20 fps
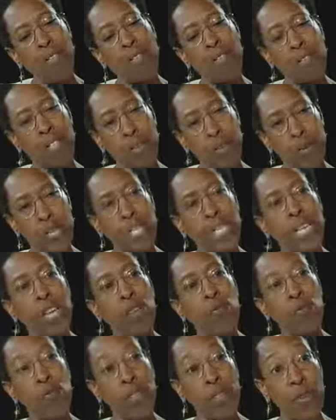sequencing
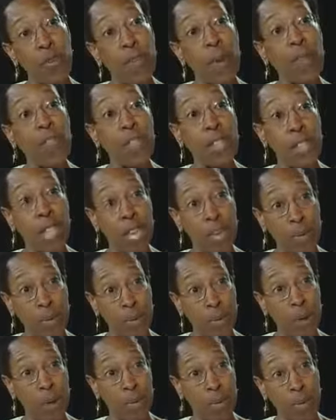and rhythm of
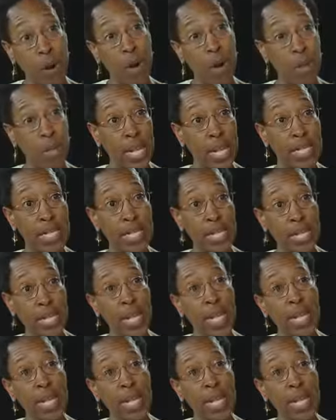the whole lesson.